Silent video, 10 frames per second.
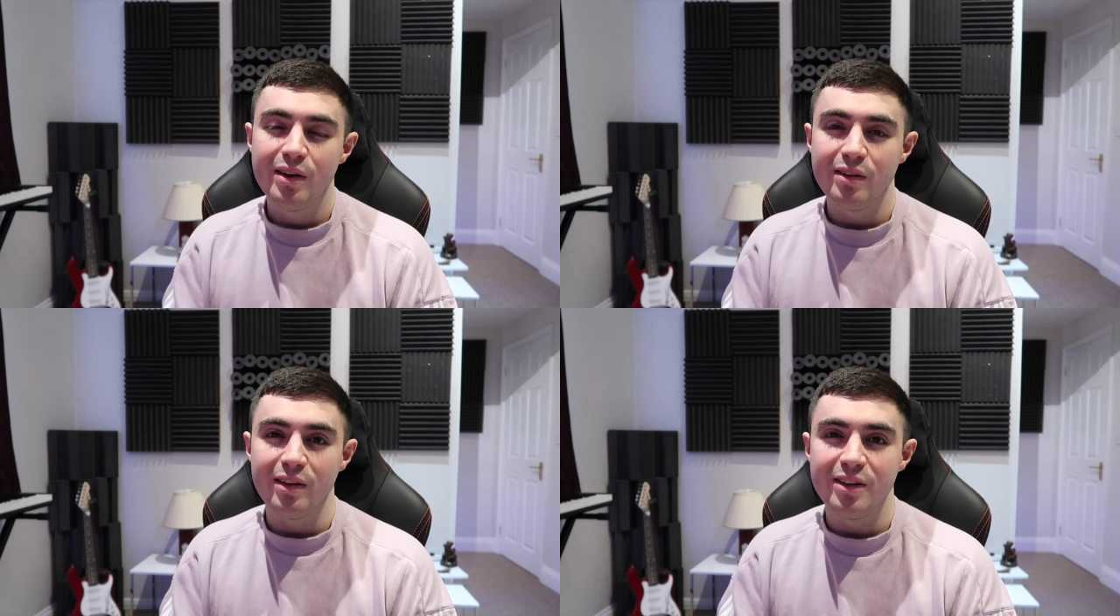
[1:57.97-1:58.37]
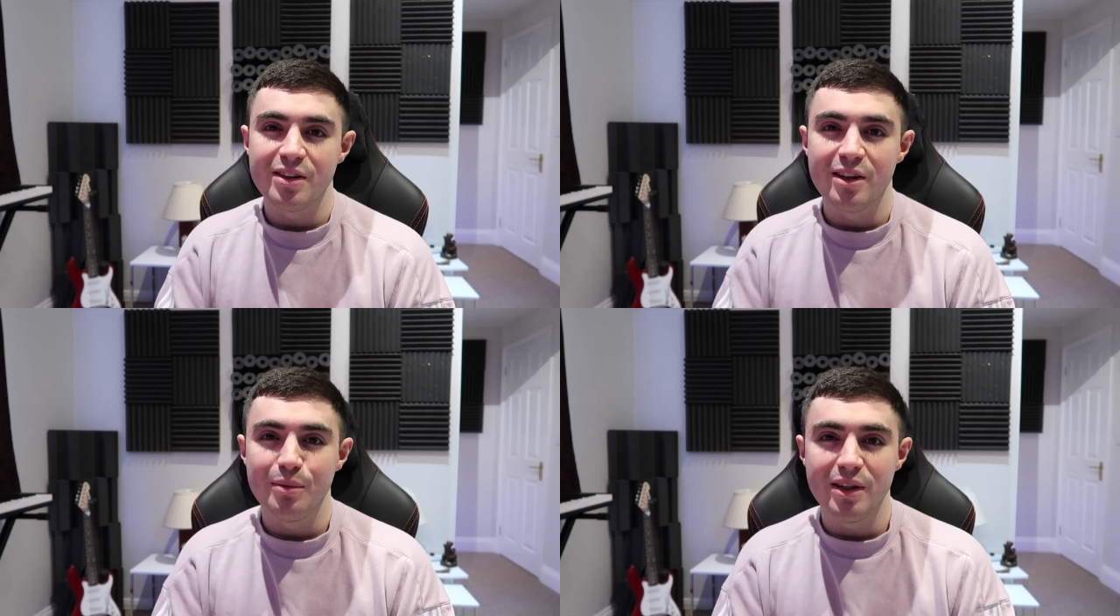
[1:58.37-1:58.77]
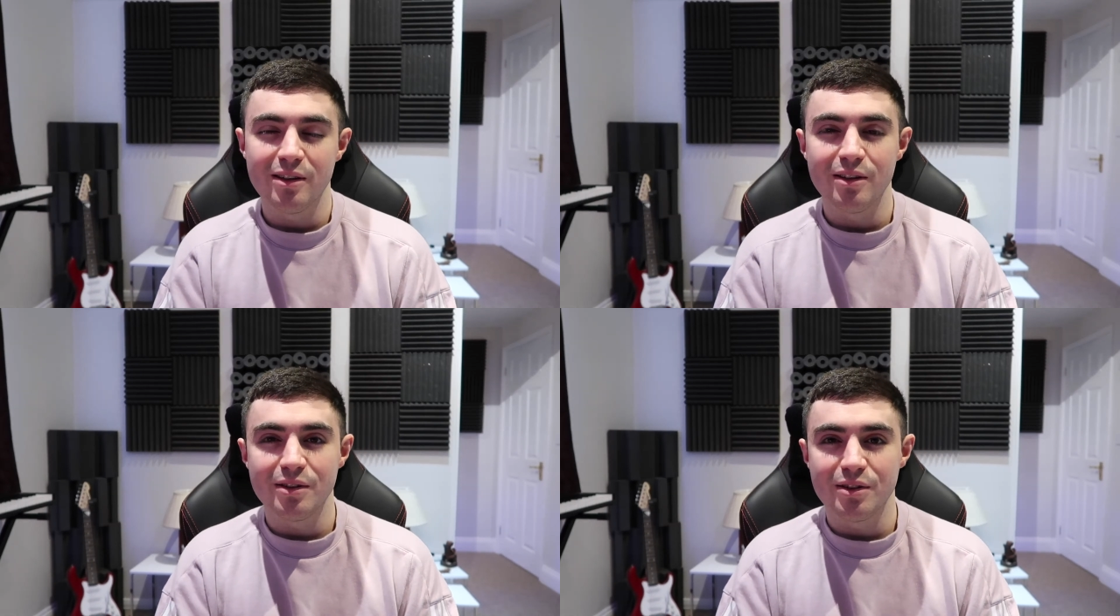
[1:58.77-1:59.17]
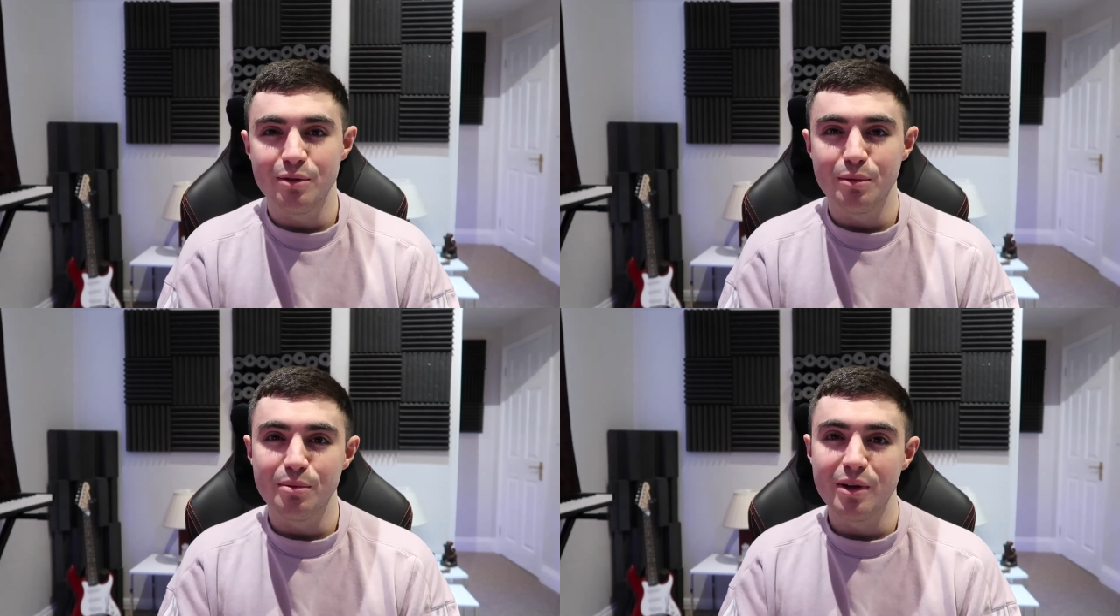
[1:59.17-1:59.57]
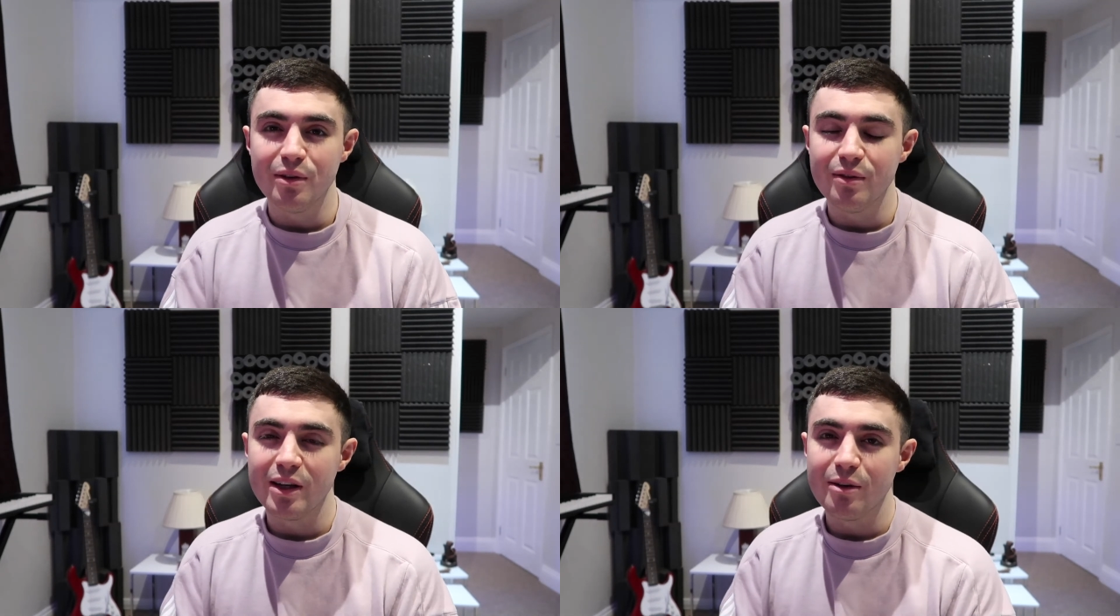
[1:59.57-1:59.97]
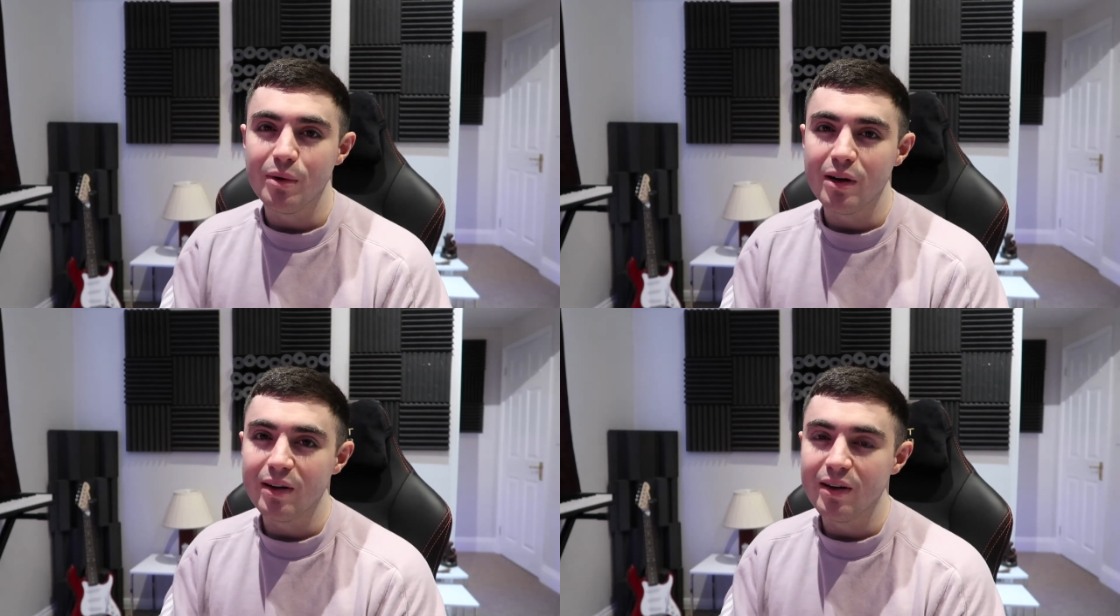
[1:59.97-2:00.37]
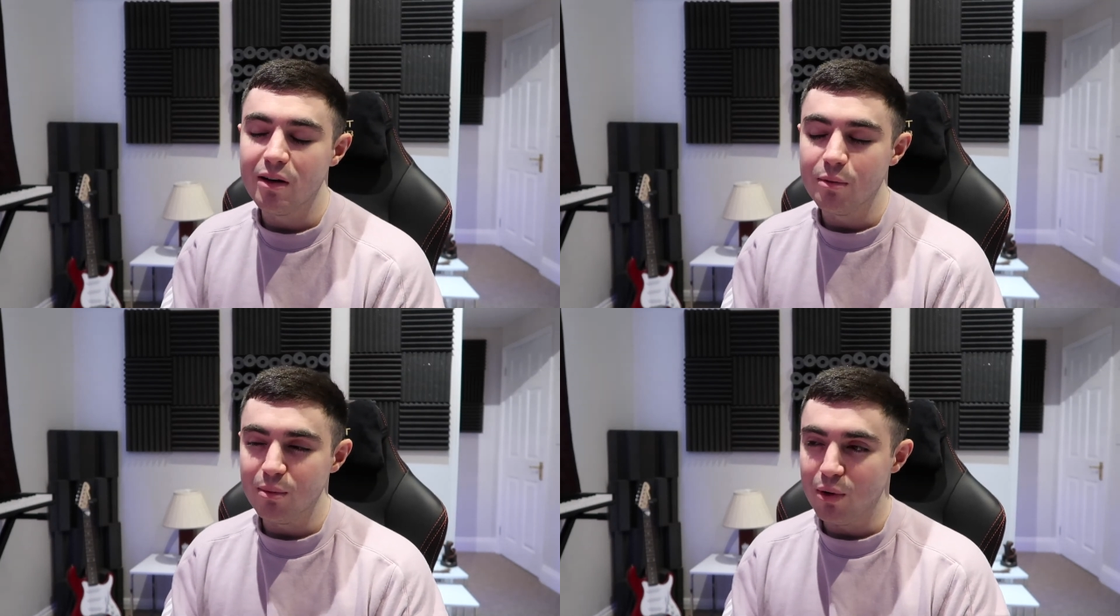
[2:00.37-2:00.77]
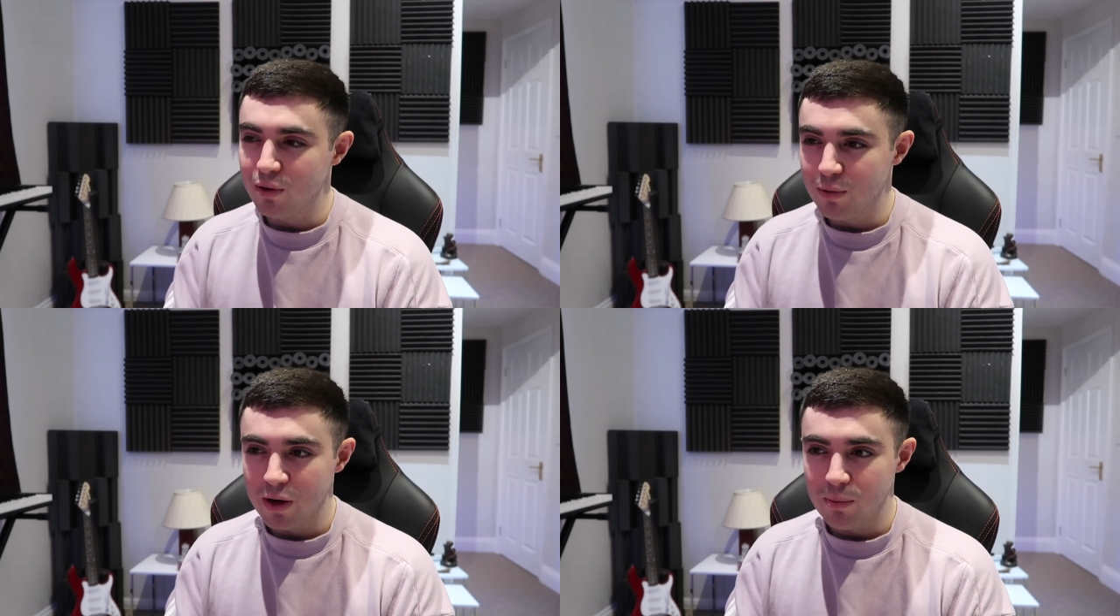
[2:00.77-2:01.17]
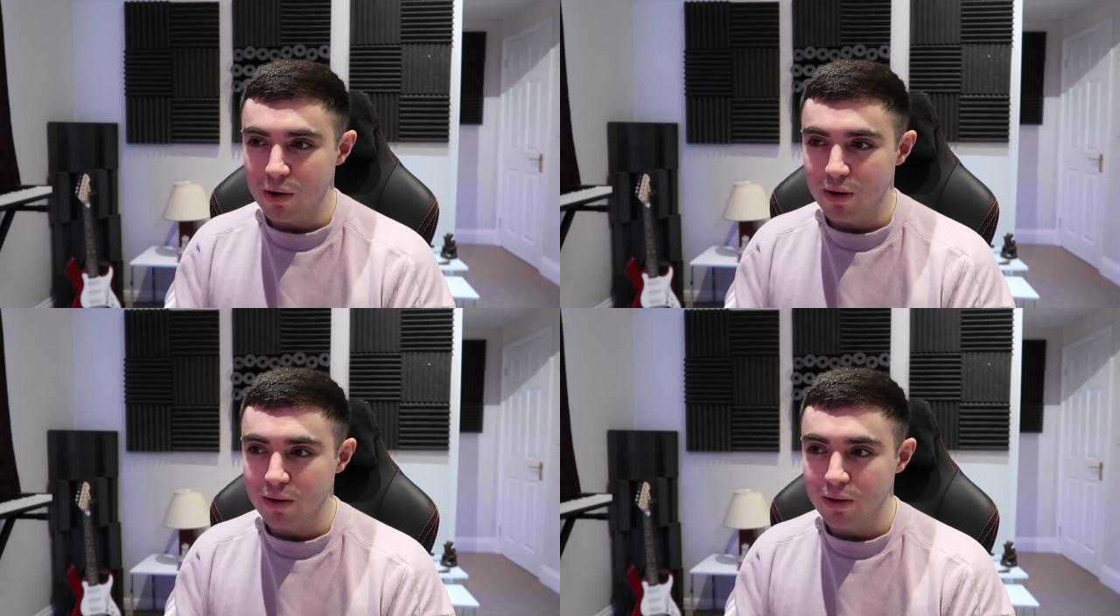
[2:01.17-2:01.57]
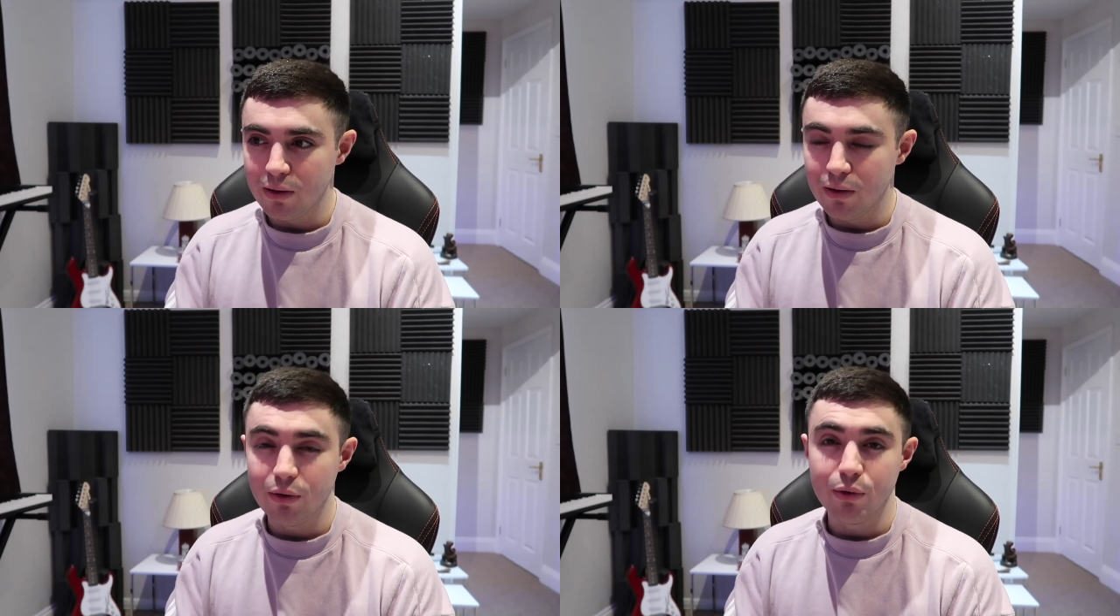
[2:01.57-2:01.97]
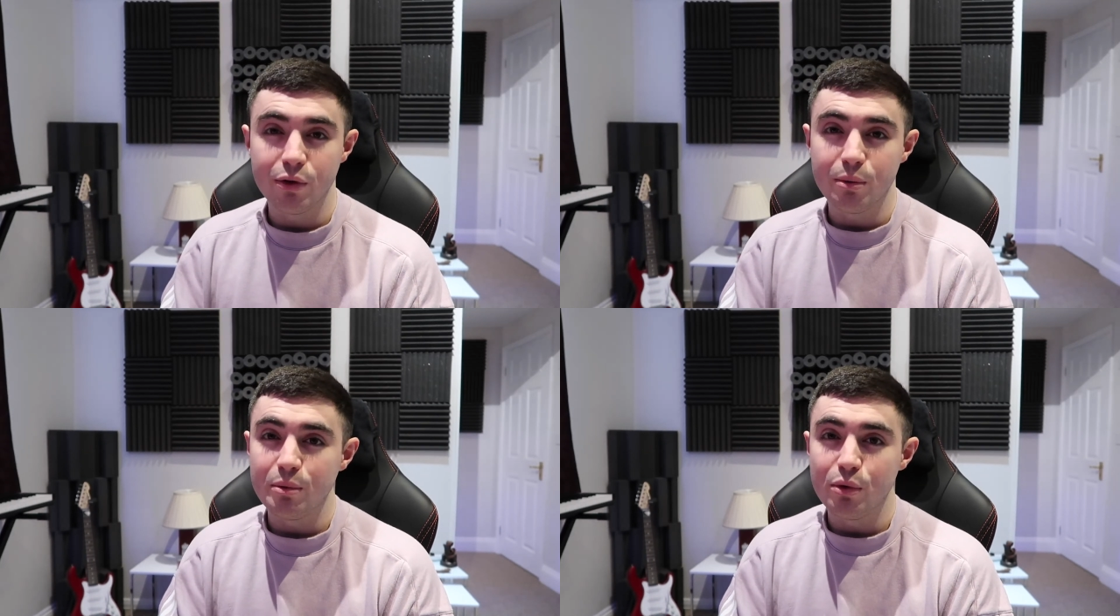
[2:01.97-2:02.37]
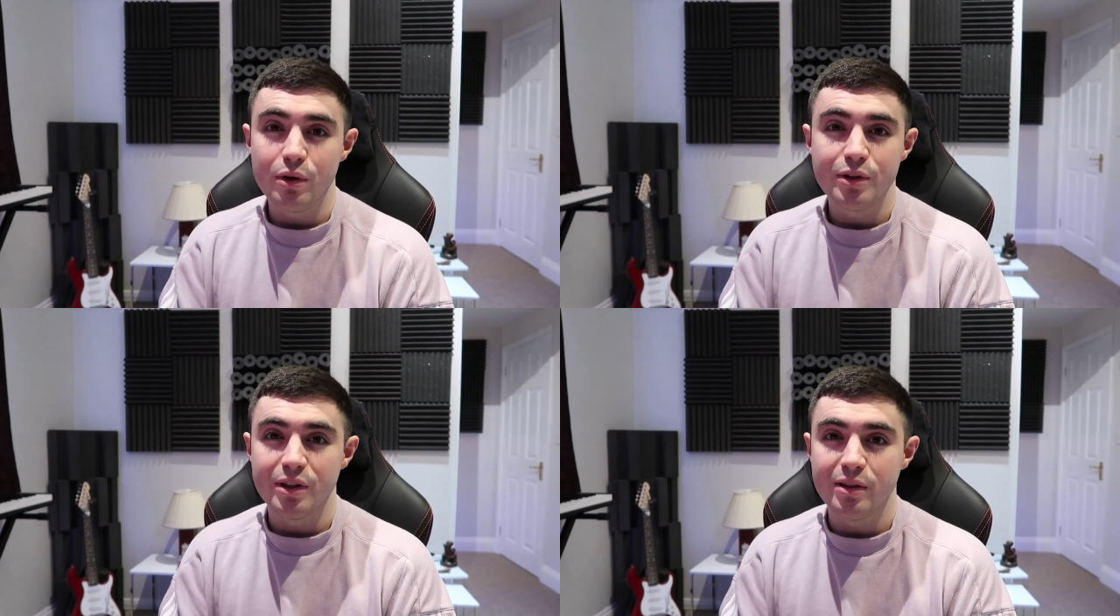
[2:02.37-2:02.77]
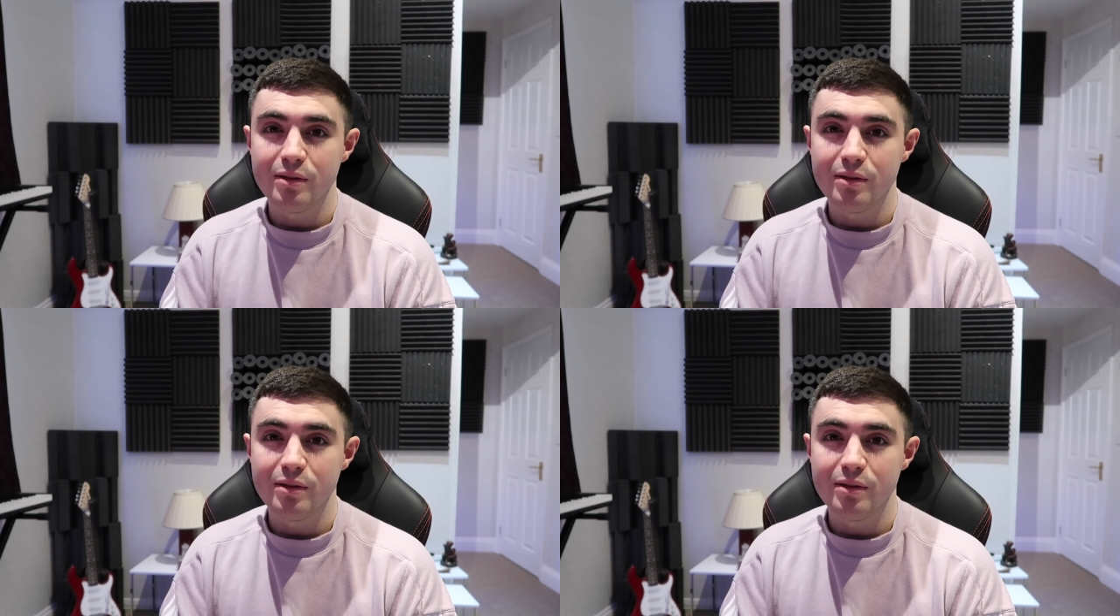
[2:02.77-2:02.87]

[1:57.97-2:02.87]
So at least you have me to look to and be motivated by, and I'll be motivated by all the people watching.